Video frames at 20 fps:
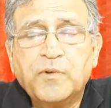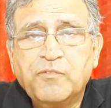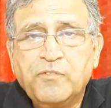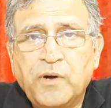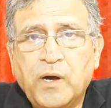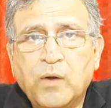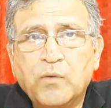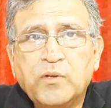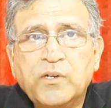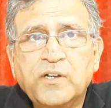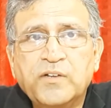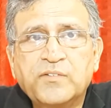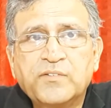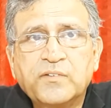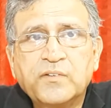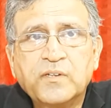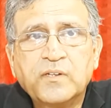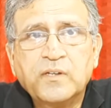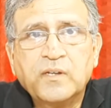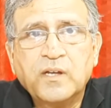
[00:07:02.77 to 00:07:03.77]

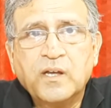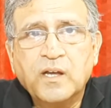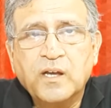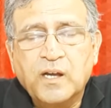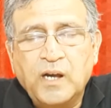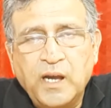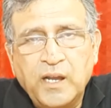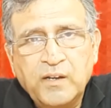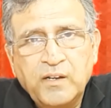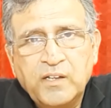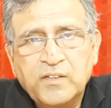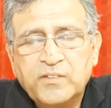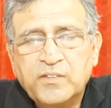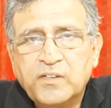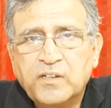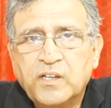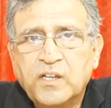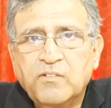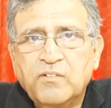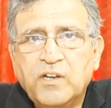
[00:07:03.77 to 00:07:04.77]
profoundness,
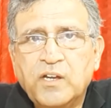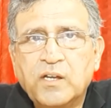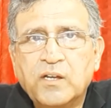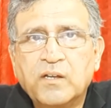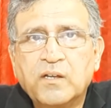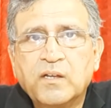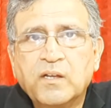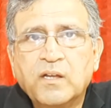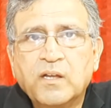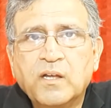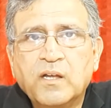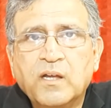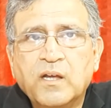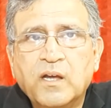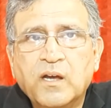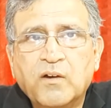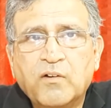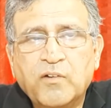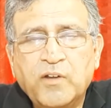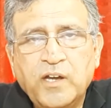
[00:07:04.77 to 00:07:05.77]
kindness in giving
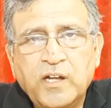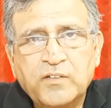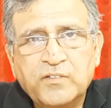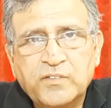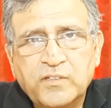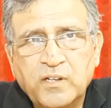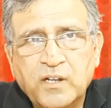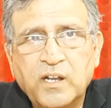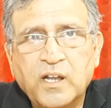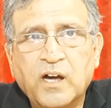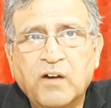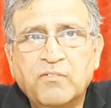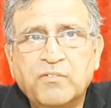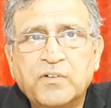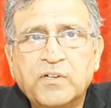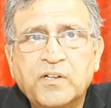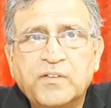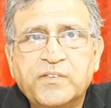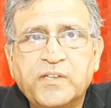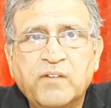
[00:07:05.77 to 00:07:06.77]
creates love.
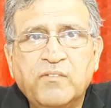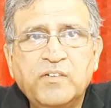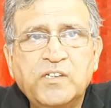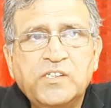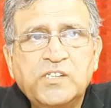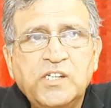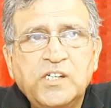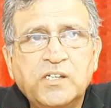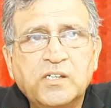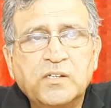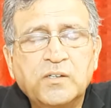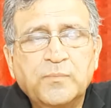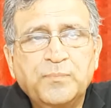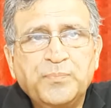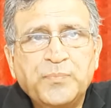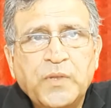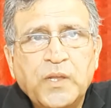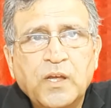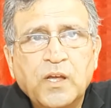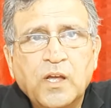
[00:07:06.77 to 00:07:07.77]
17.
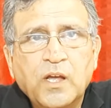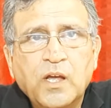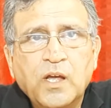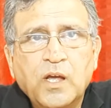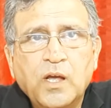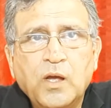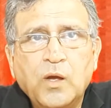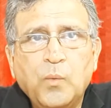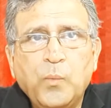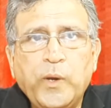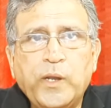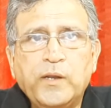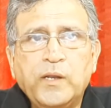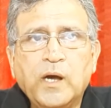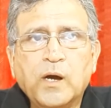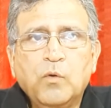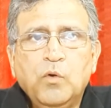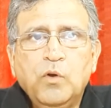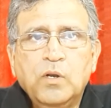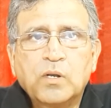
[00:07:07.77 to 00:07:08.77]
When
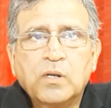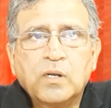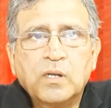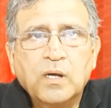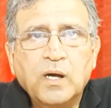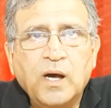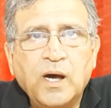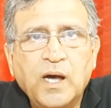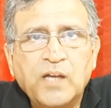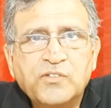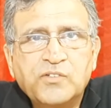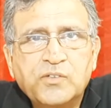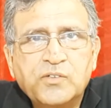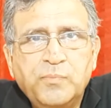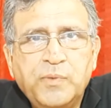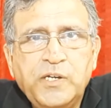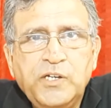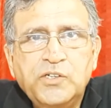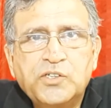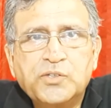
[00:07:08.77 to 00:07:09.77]
Nakul
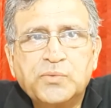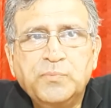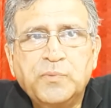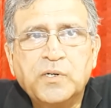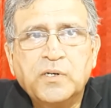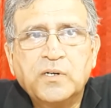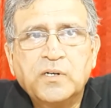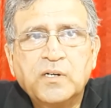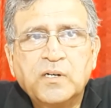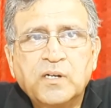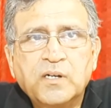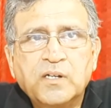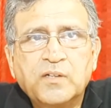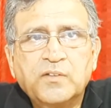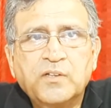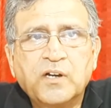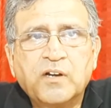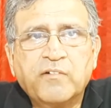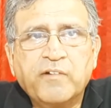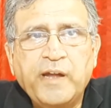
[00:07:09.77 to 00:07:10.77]
asked Bhishma,
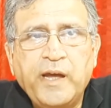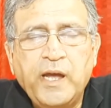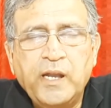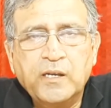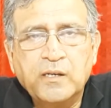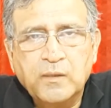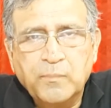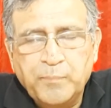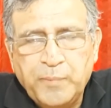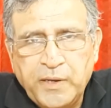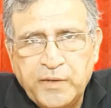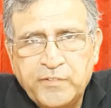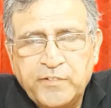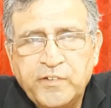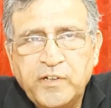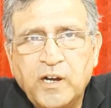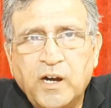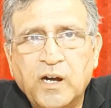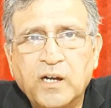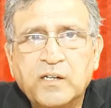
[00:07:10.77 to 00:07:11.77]
the grand
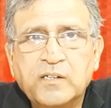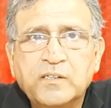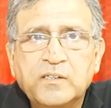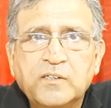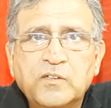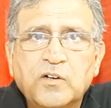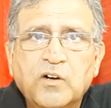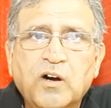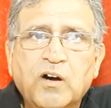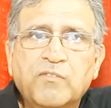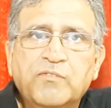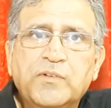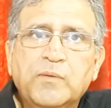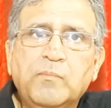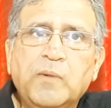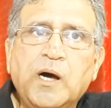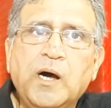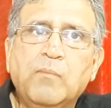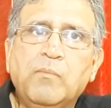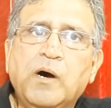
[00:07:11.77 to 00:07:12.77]
patriarch of
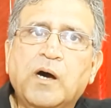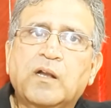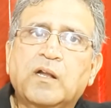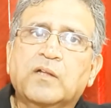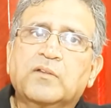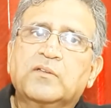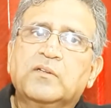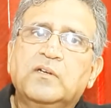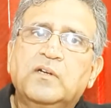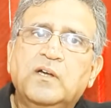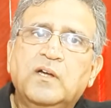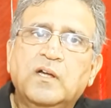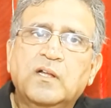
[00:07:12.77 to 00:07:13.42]
the Mahabharata,